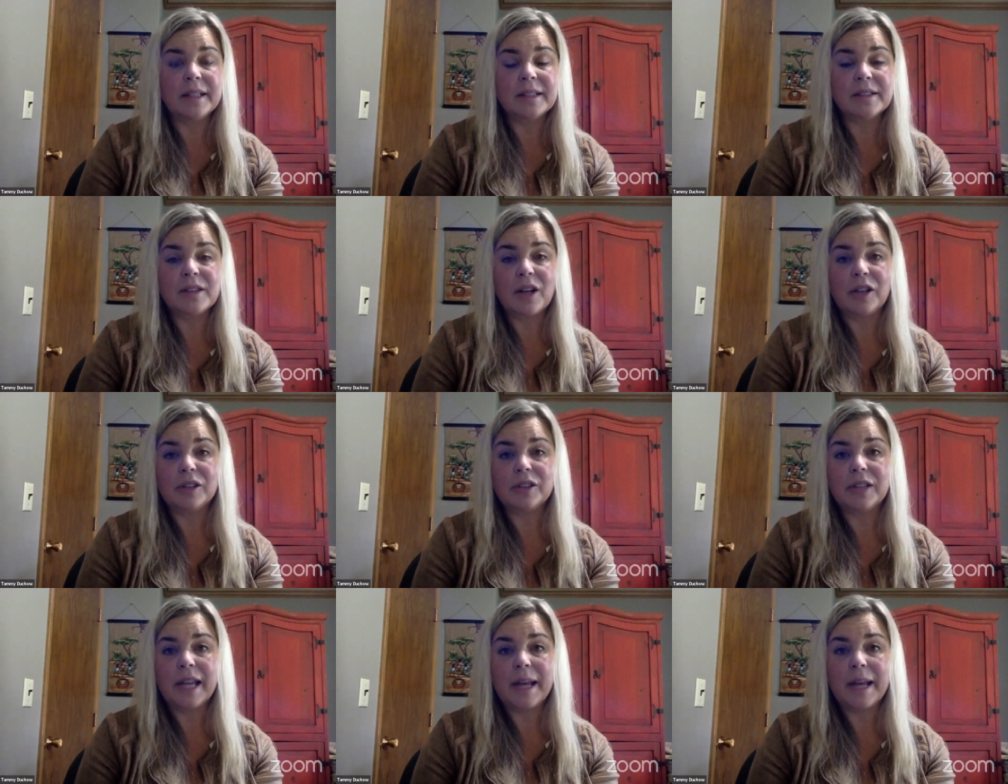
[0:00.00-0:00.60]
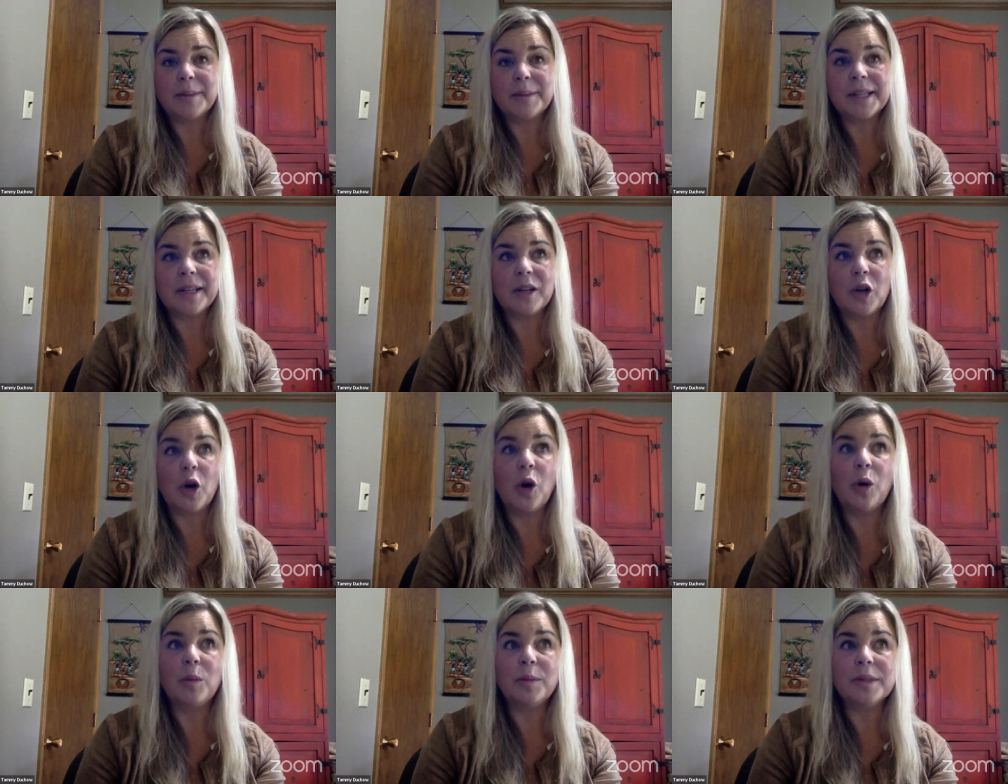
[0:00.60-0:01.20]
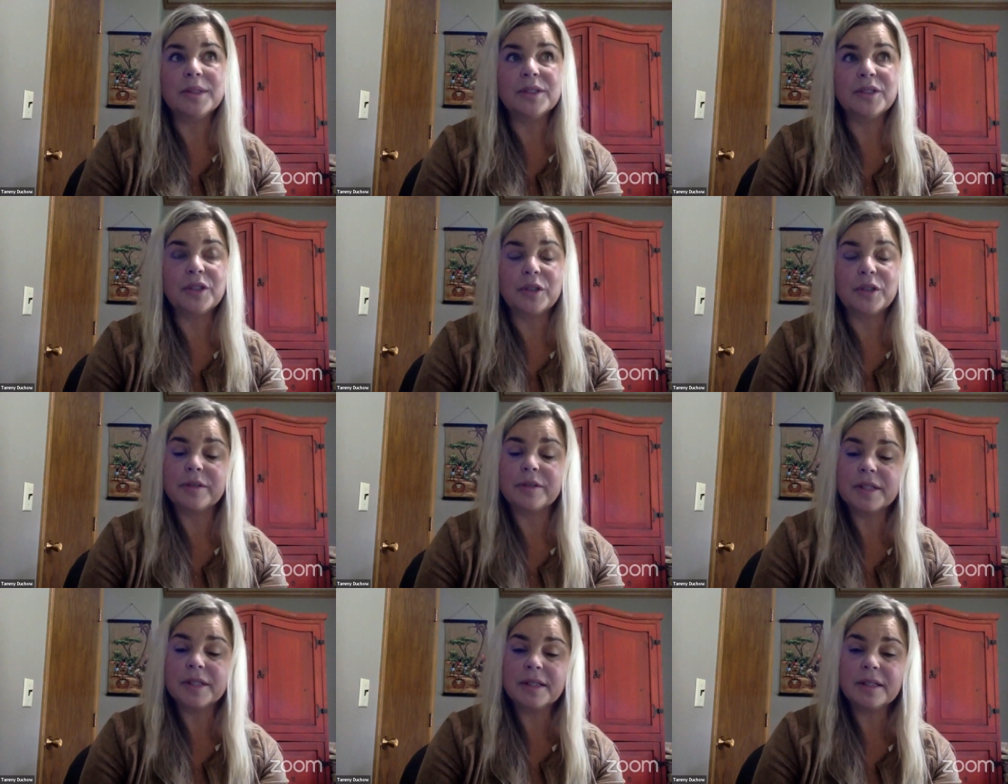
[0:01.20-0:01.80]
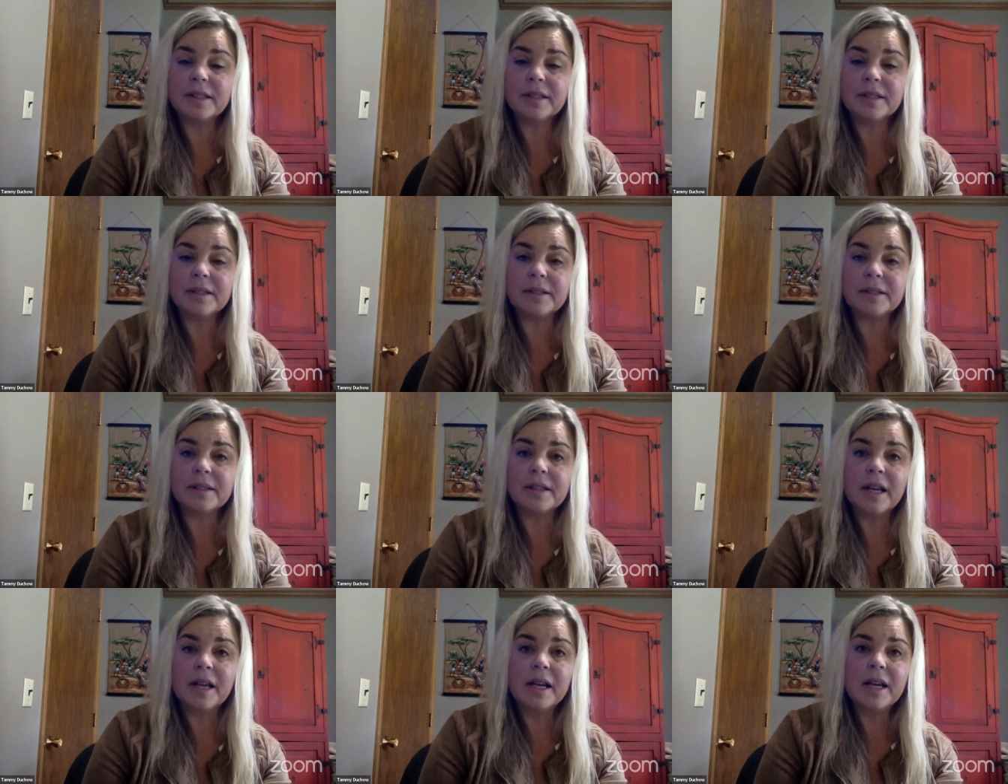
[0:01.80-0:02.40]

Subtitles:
It's called Amazon Home and Services.